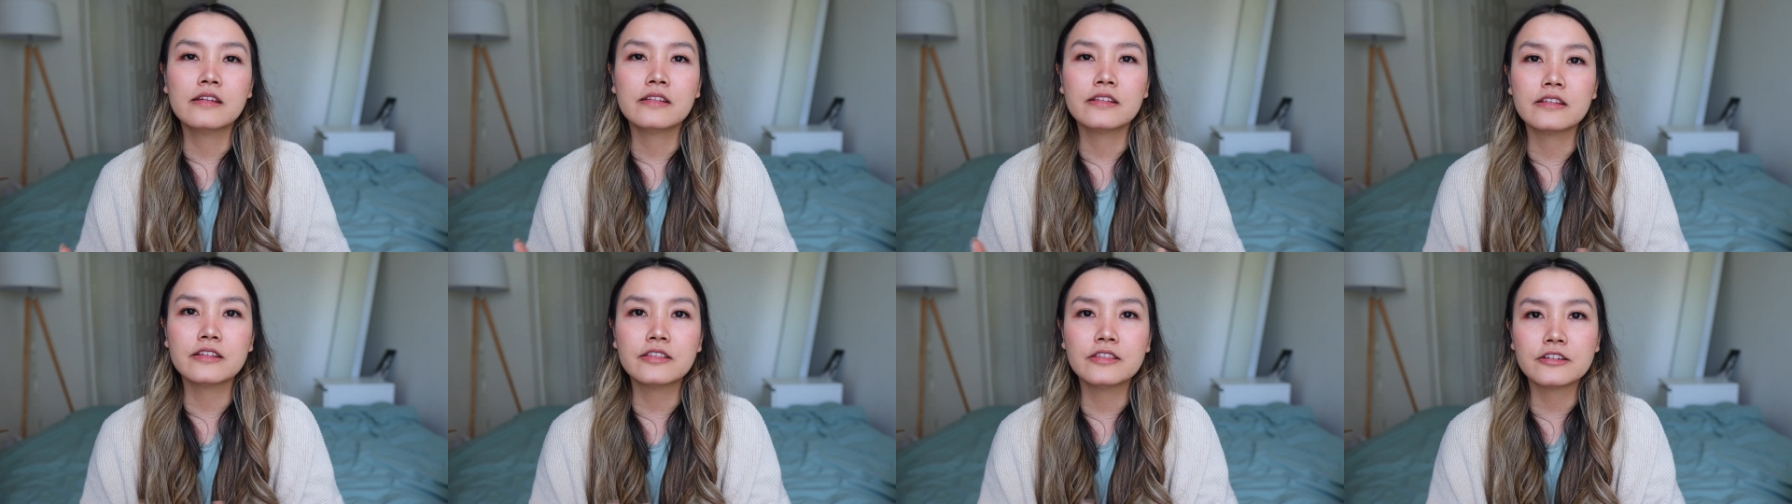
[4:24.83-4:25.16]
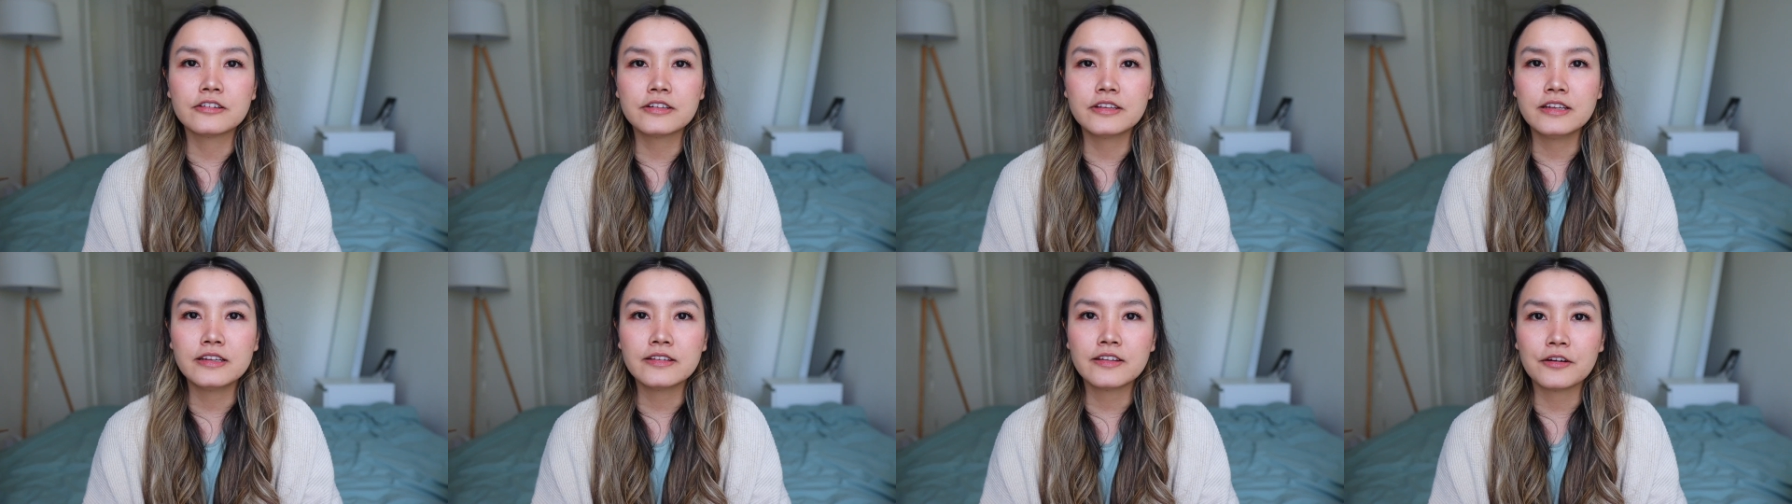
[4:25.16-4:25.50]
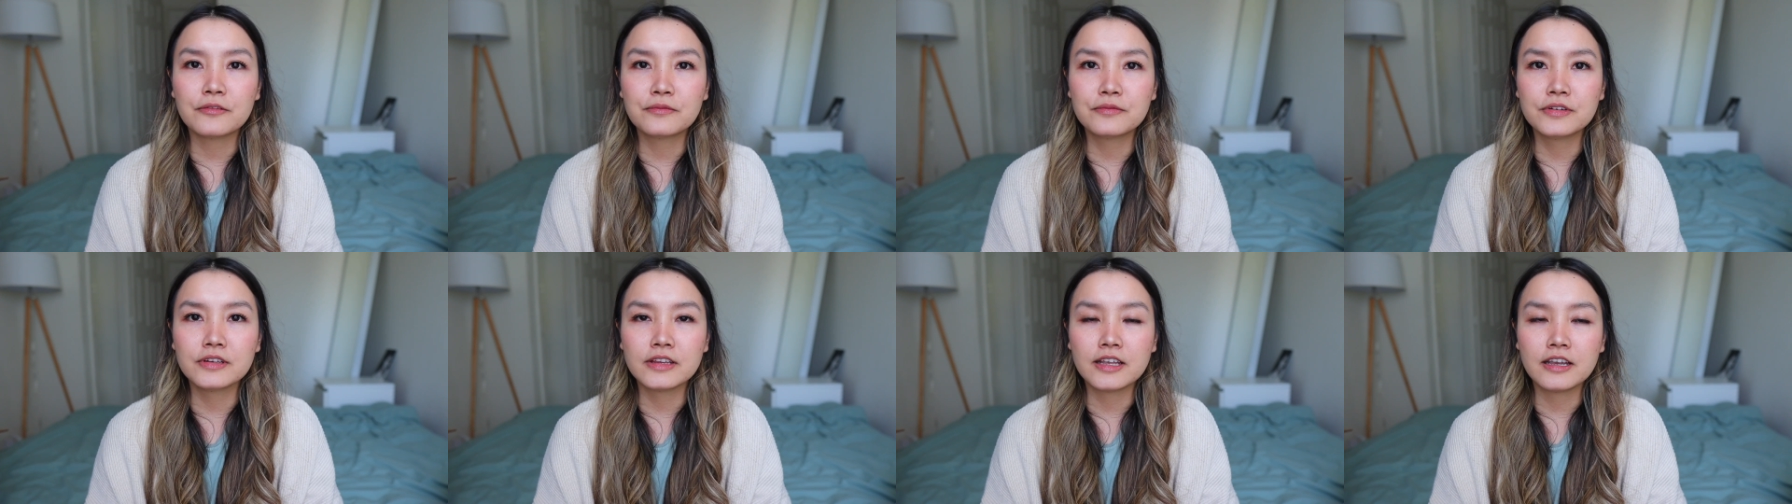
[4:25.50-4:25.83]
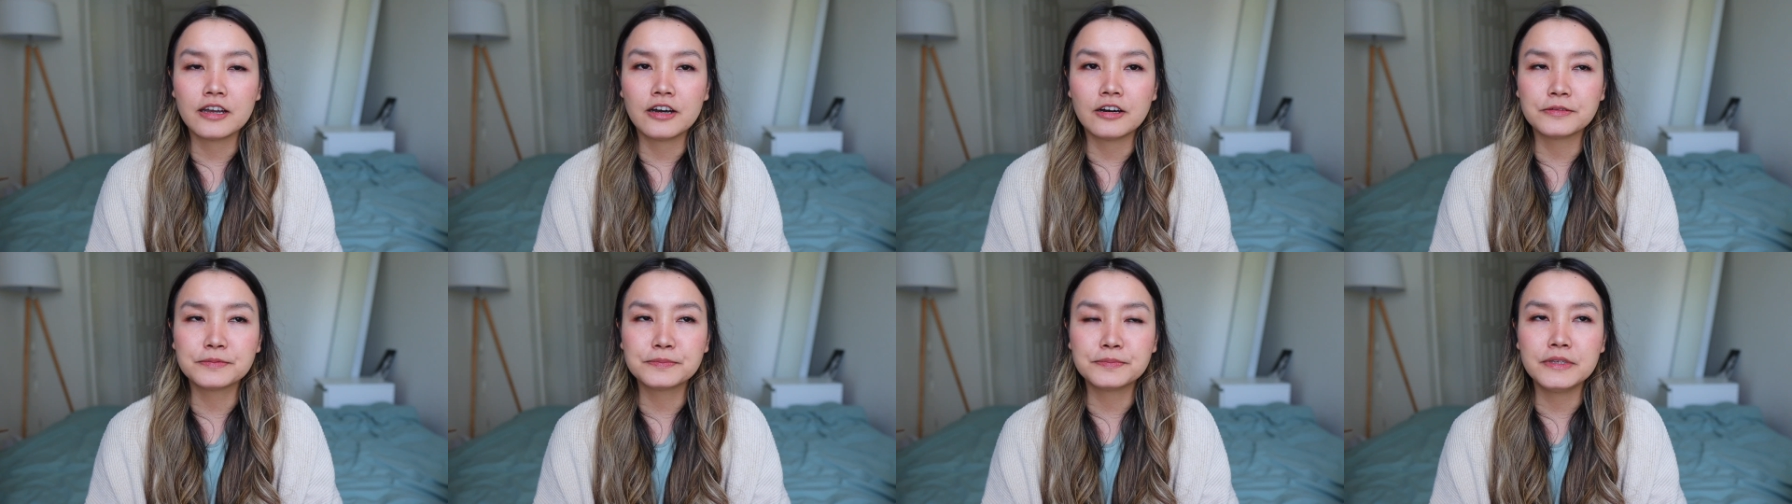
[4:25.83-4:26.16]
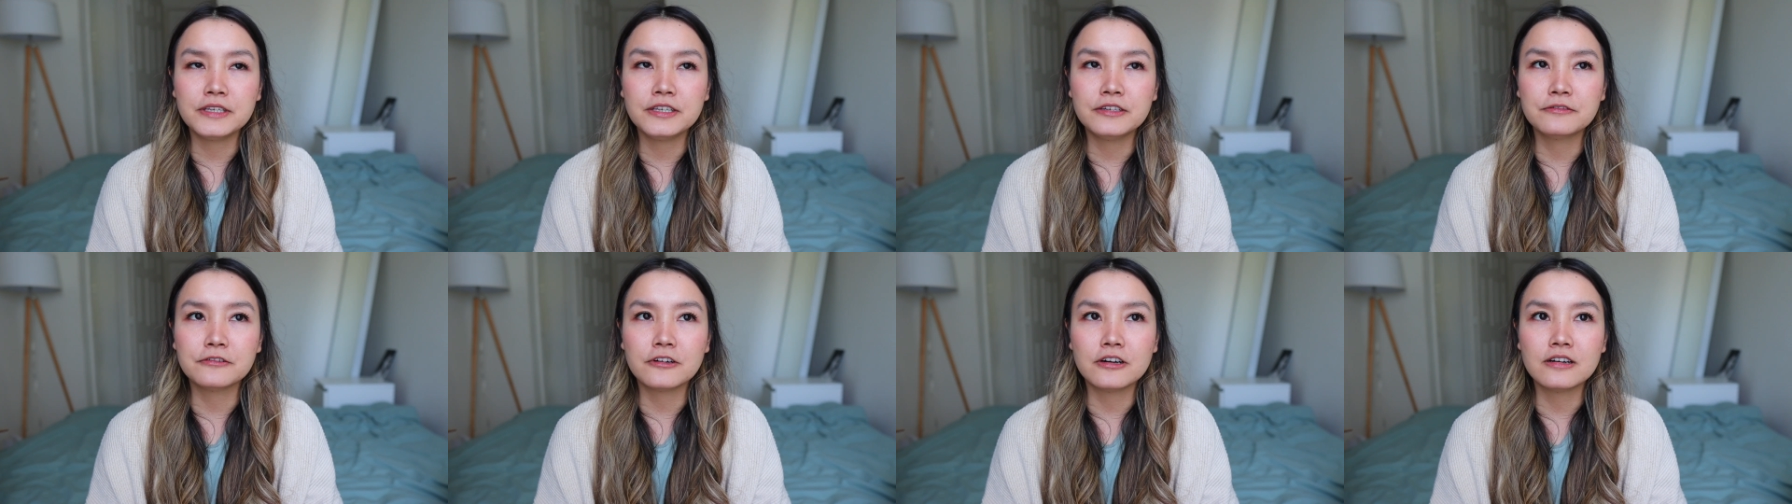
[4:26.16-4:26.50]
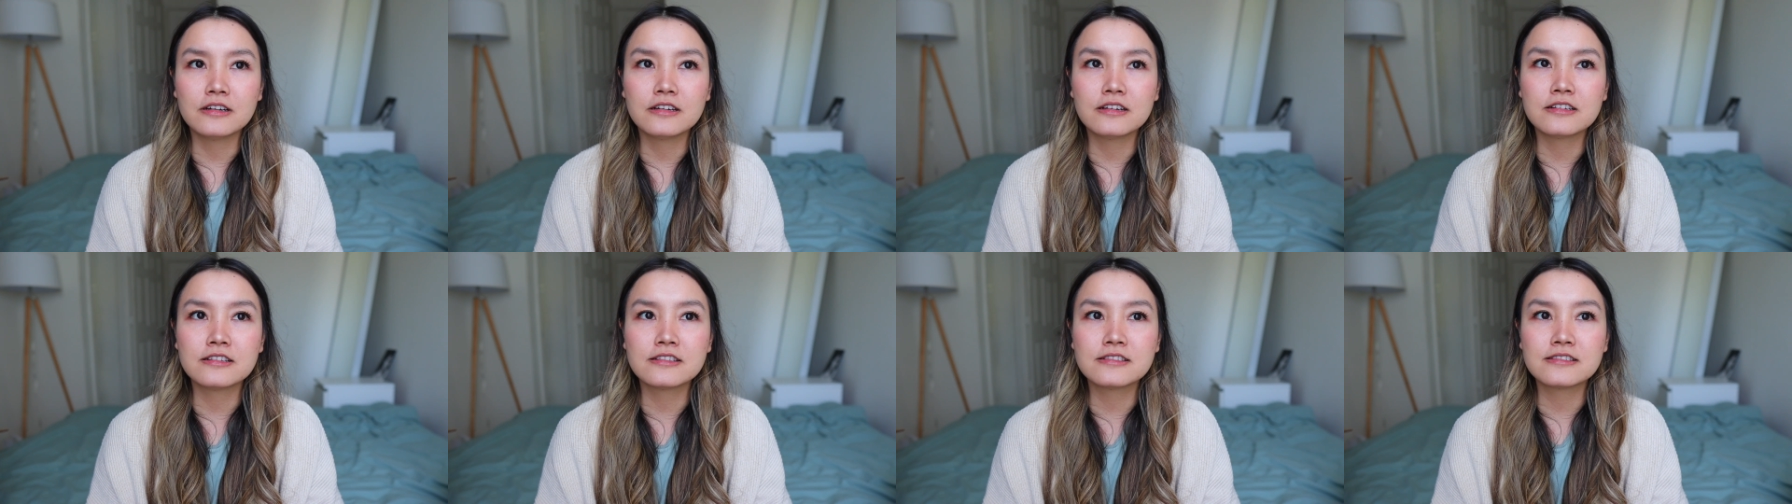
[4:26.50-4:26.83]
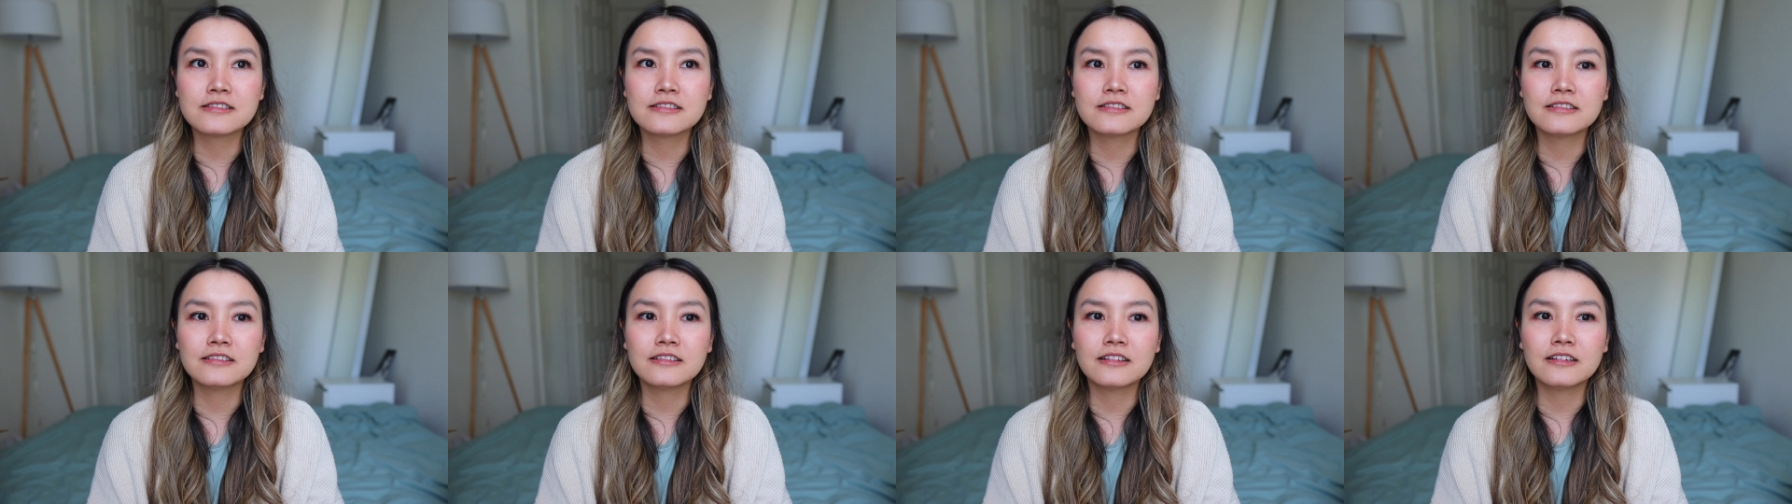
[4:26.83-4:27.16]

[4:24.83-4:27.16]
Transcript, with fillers: The third thing that really helped me was